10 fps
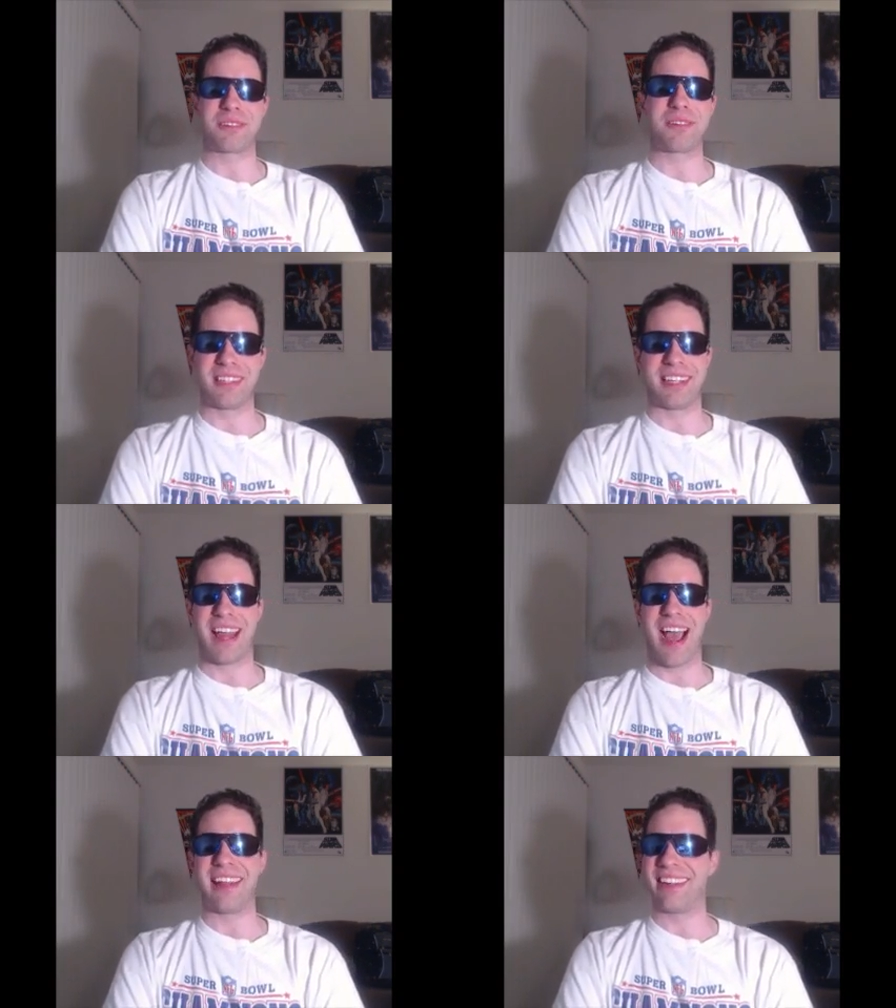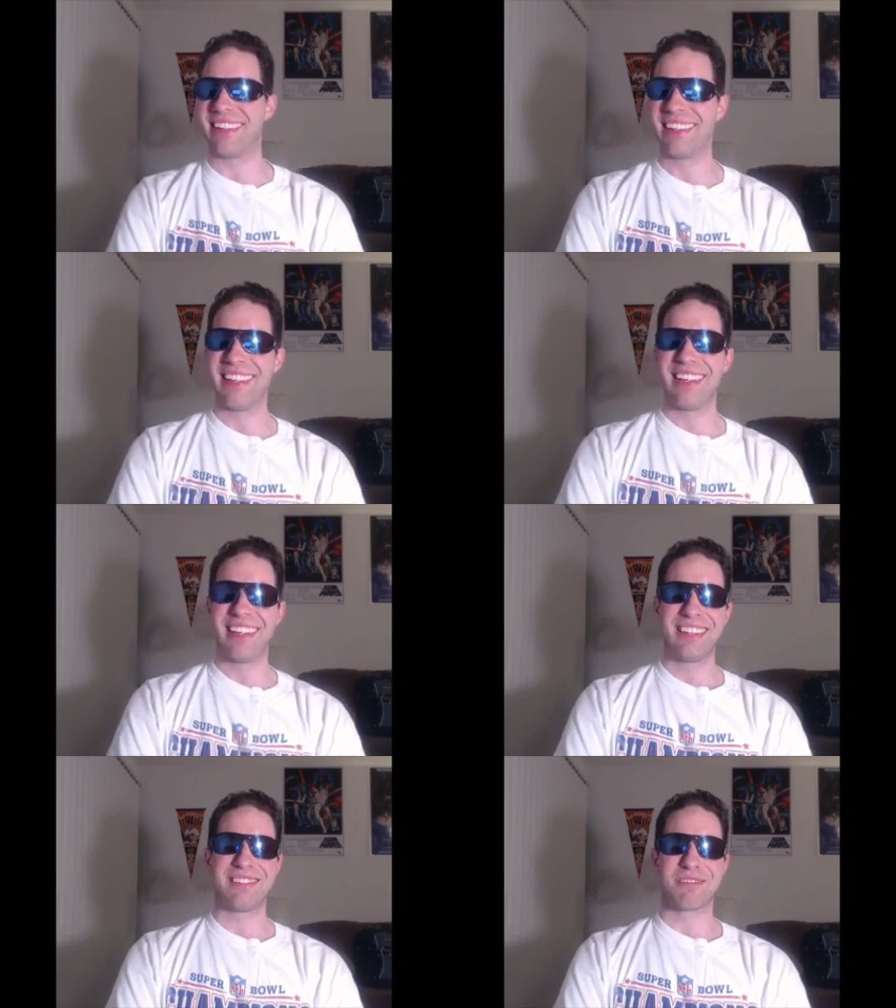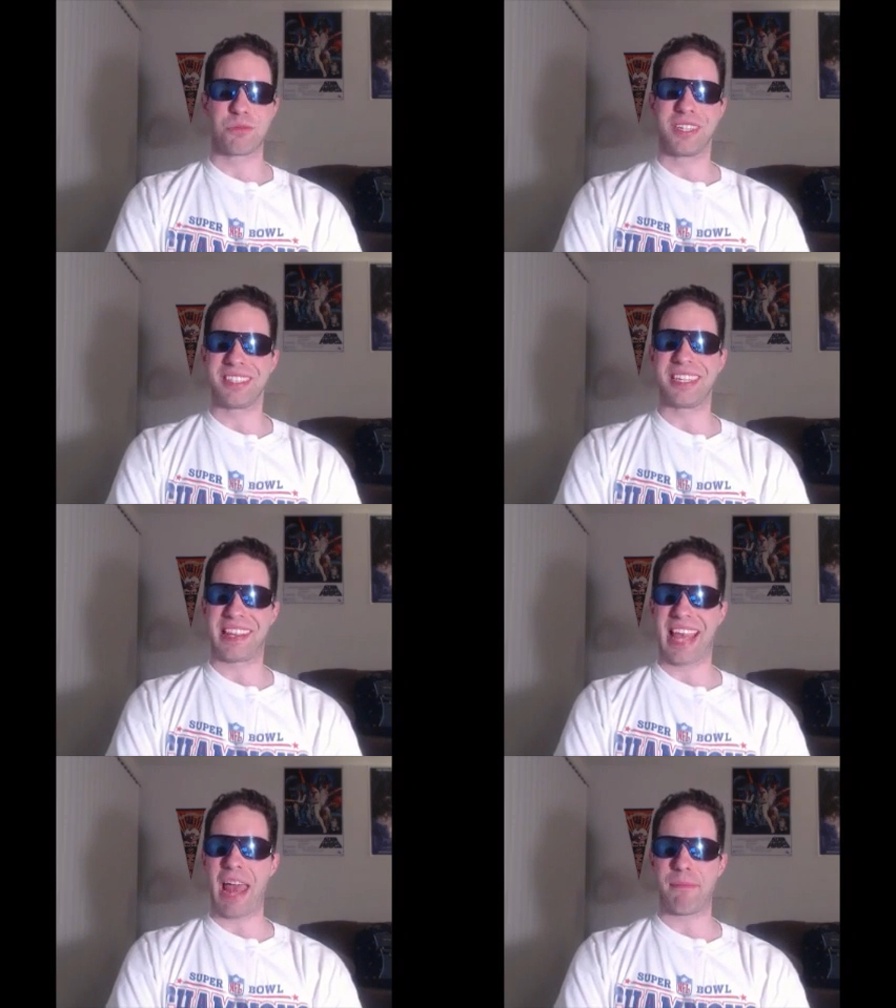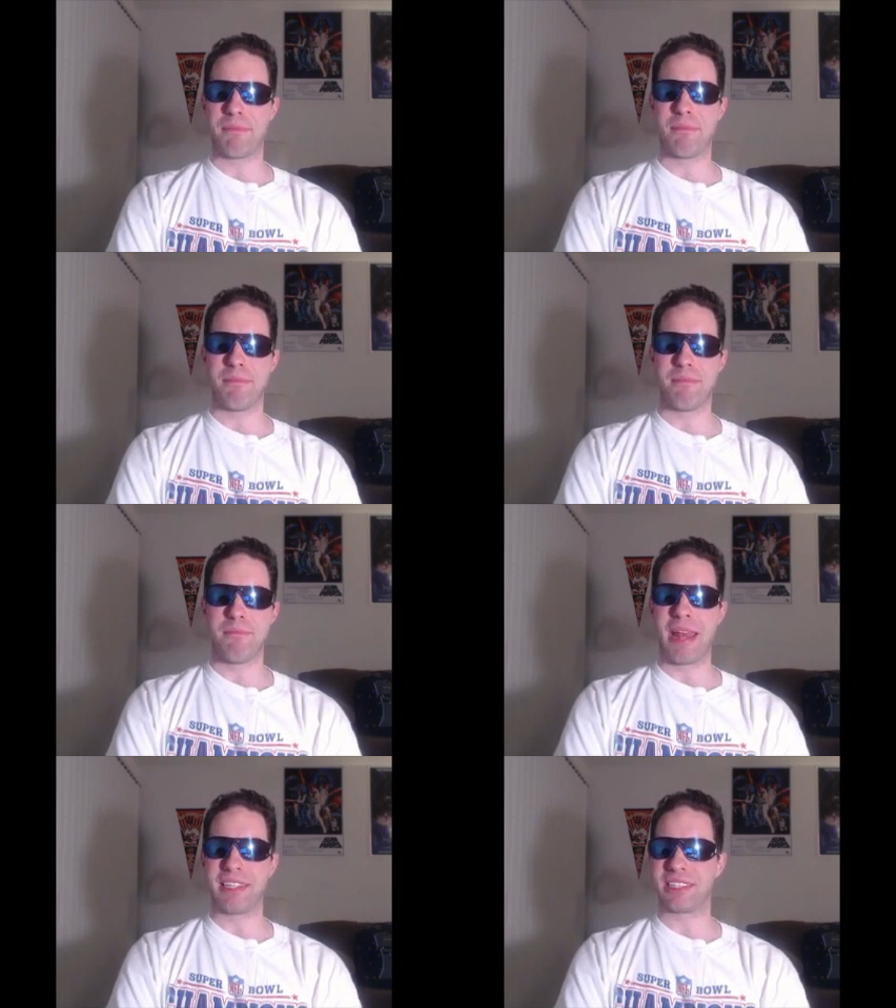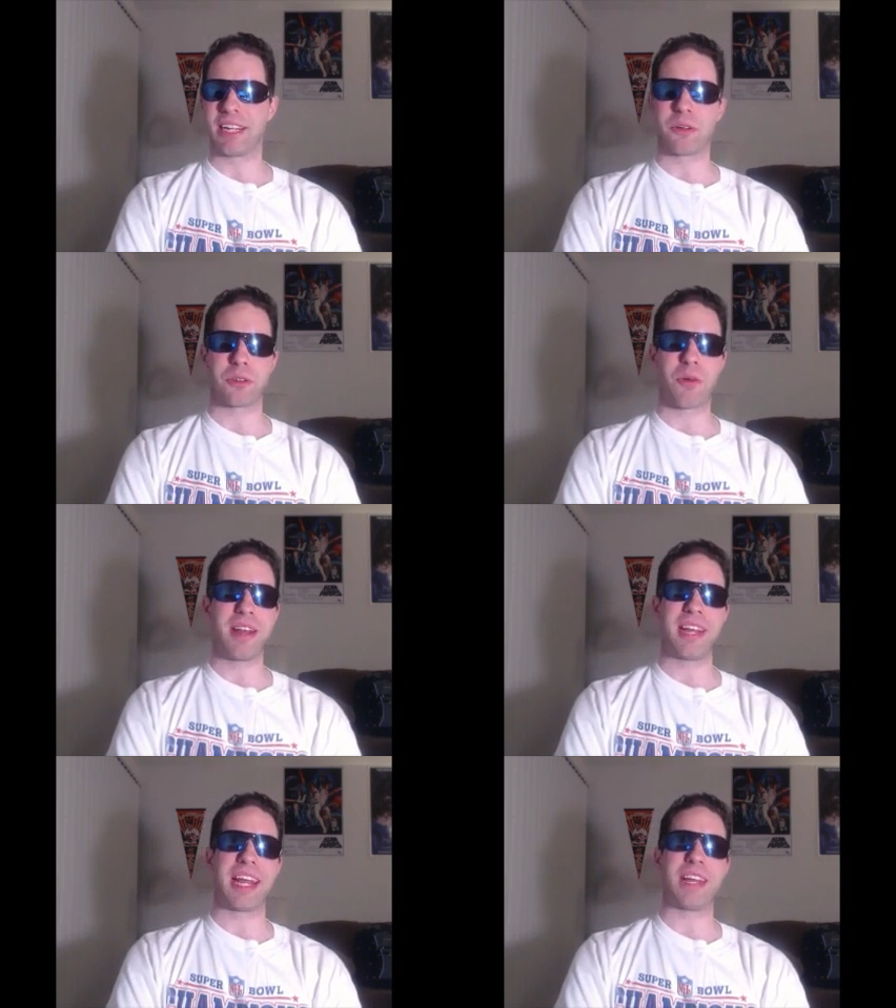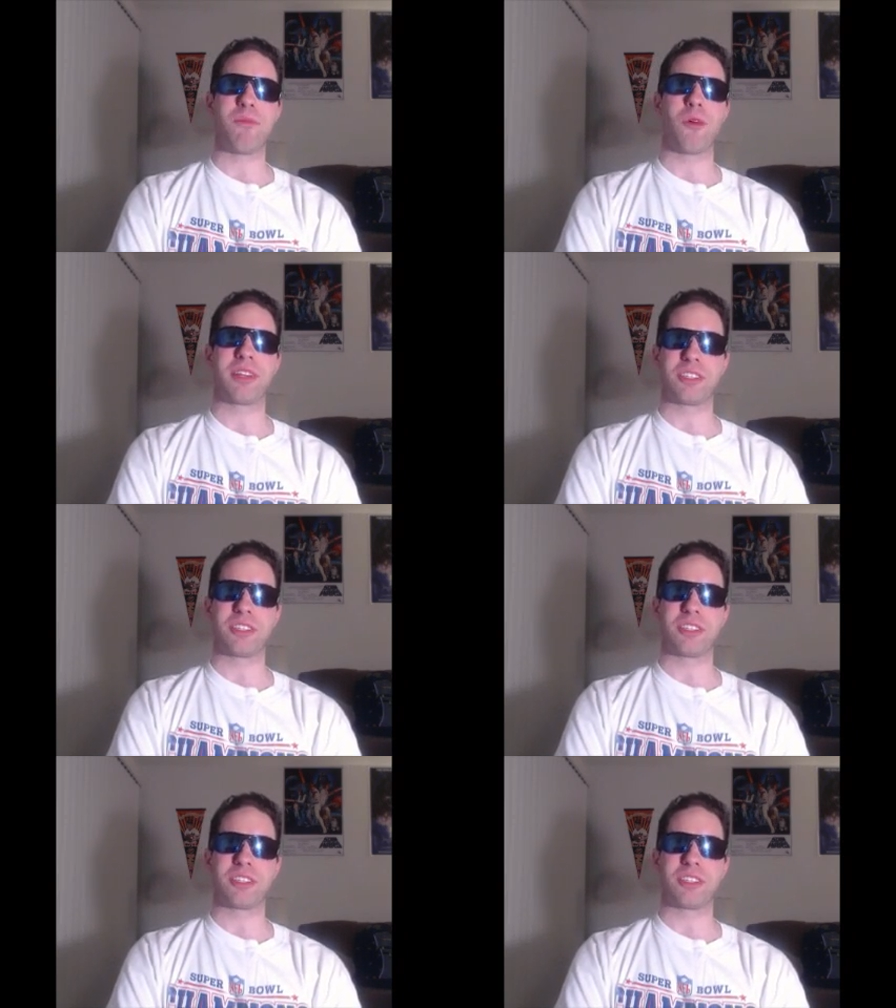They're really not really that menacing or threatening anymore.